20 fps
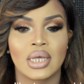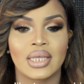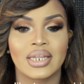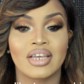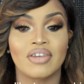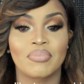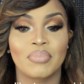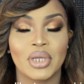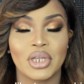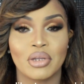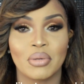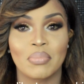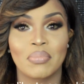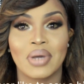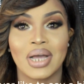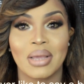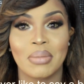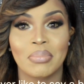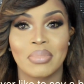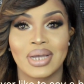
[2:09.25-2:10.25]
and I've made up
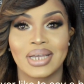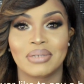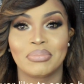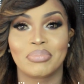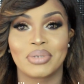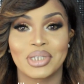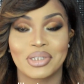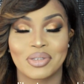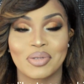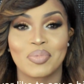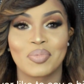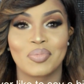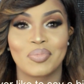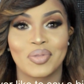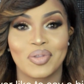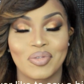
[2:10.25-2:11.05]
my mind based on